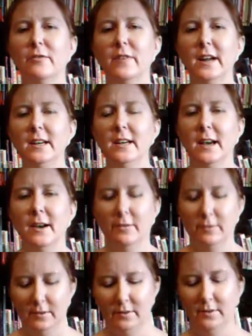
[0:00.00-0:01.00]
Find out
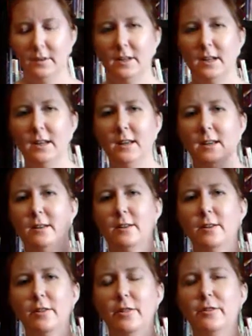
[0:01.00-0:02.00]
in
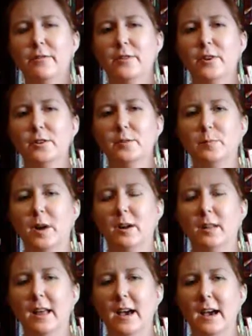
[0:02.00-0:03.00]
the first
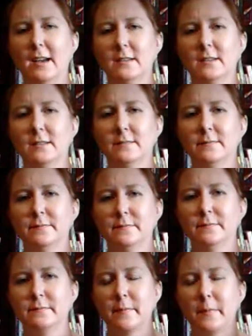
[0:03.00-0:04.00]
part last.
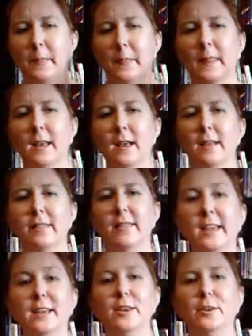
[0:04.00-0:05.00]

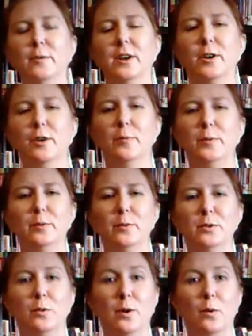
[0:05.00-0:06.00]
Thank you, and I hope you
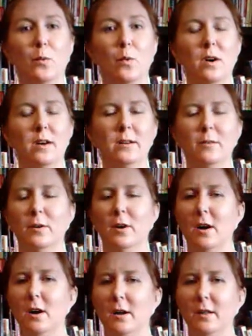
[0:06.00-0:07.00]
enjoy one or
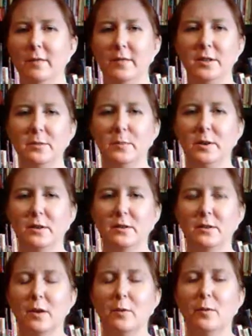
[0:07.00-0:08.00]
all of these
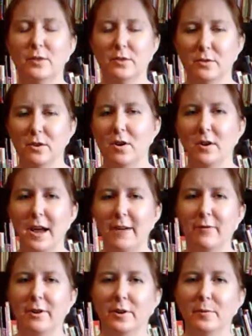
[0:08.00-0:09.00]
books with strong
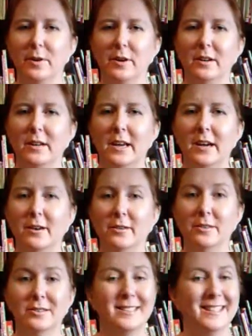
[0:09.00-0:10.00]
African American
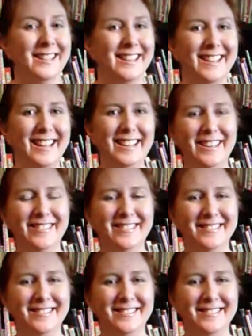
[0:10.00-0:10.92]
characters. Thank you.